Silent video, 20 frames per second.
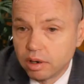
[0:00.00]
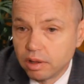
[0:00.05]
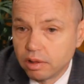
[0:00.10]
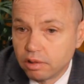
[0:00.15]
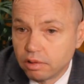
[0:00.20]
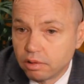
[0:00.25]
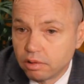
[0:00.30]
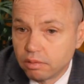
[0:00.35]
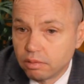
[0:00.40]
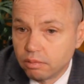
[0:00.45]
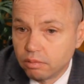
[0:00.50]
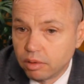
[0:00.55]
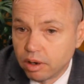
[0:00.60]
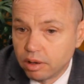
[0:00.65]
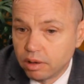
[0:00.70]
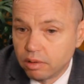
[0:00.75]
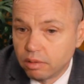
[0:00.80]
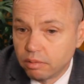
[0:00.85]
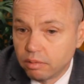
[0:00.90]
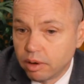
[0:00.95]
is
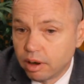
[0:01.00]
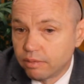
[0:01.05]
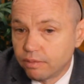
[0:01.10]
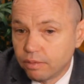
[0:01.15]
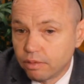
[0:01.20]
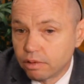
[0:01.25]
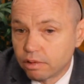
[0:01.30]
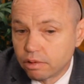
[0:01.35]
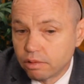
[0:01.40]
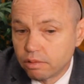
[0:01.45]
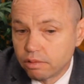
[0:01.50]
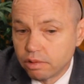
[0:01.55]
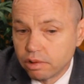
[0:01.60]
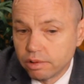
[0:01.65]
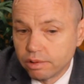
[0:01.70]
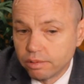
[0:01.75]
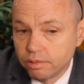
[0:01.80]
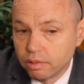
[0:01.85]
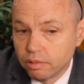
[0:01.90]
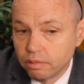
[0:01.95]
when the rent first goes
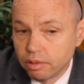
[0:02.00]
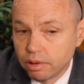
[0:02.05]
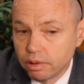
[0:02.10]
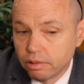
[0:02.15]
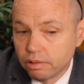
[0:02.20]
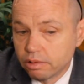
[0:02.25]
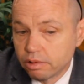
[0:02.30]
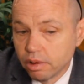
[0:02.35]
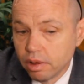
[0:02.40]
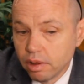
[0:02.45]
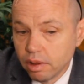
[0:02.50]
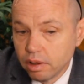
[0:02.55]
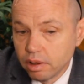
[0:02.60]
into arrears,